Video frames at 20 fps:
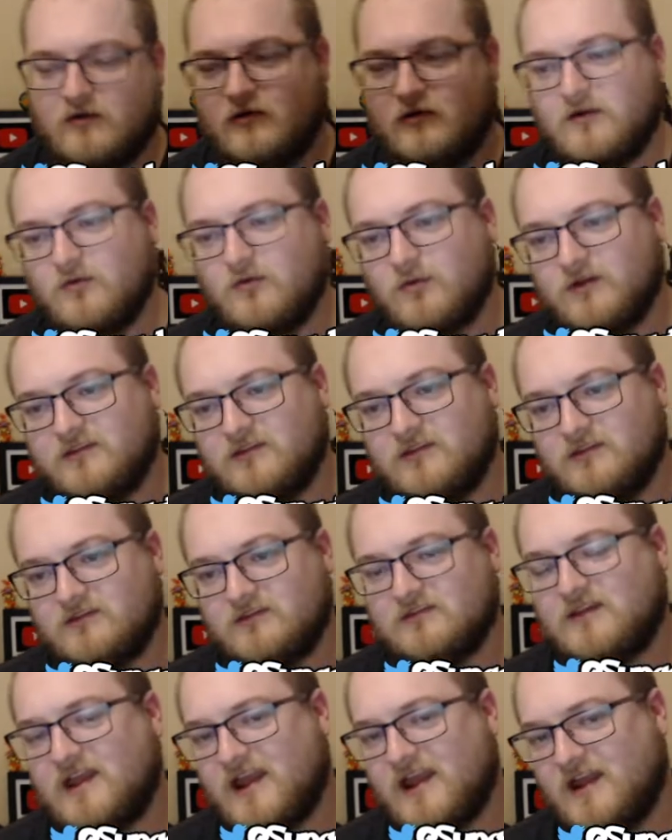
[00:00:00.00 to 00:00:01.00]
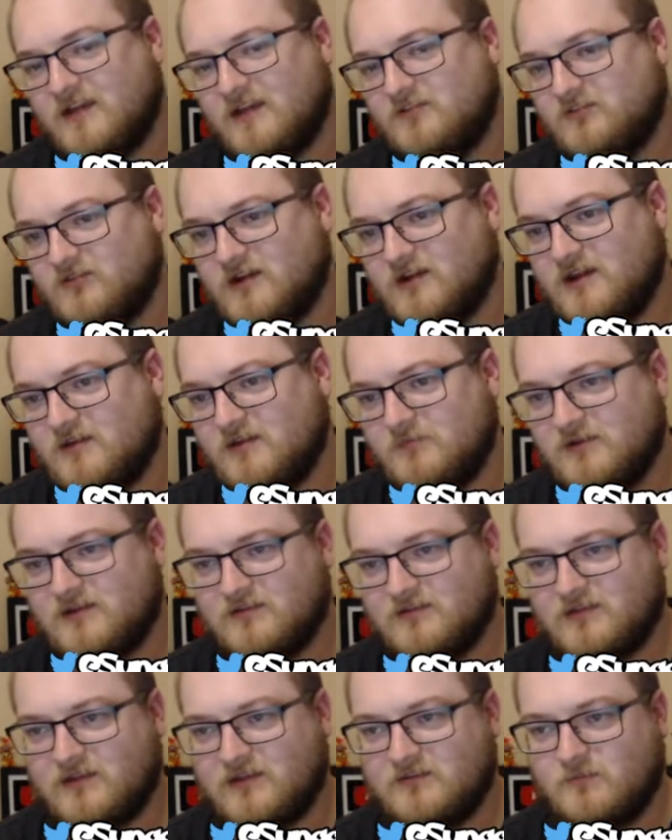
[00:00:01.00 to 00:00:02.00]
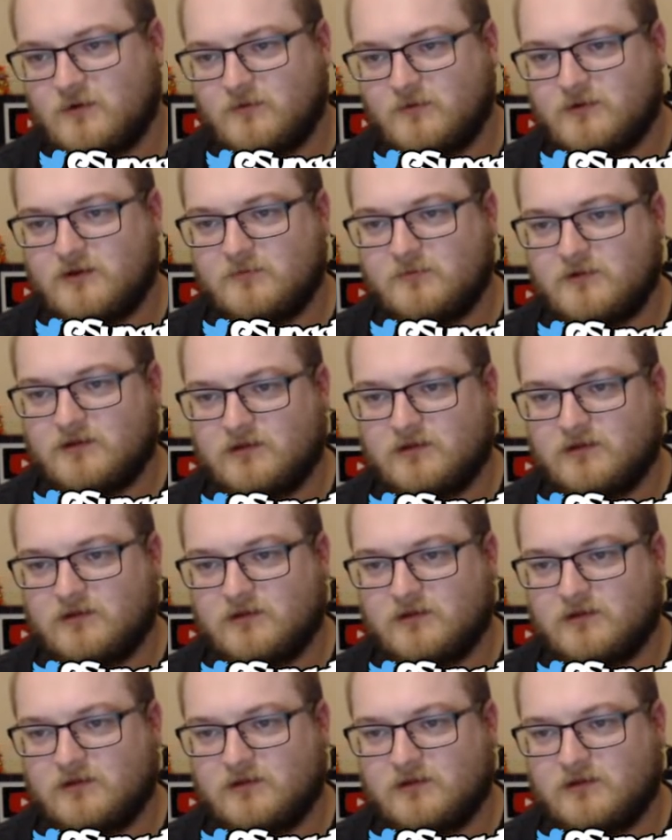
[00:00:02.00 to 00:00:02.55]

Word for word: oh, what's its catch rate? Because that's probably going to be a